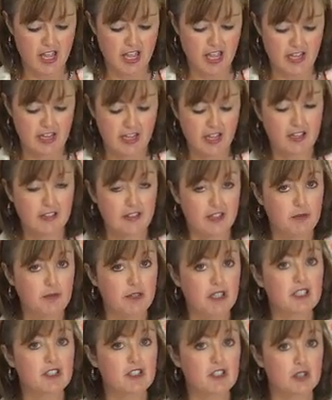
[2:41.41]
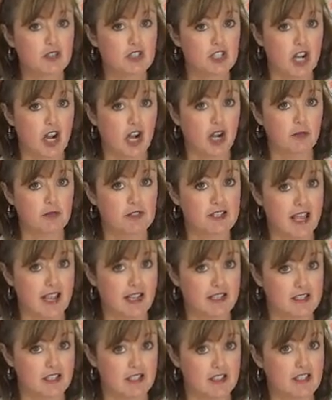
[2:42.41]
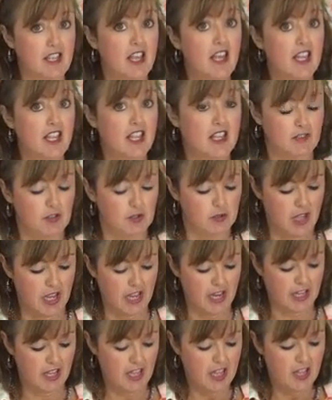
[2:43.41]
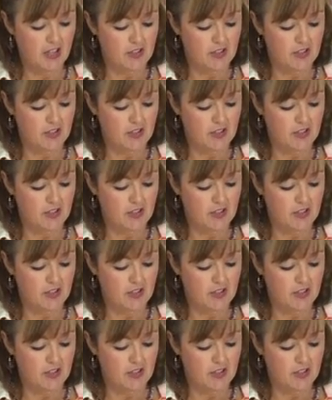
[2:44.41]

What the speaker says: and cut them into charm sizes if you like.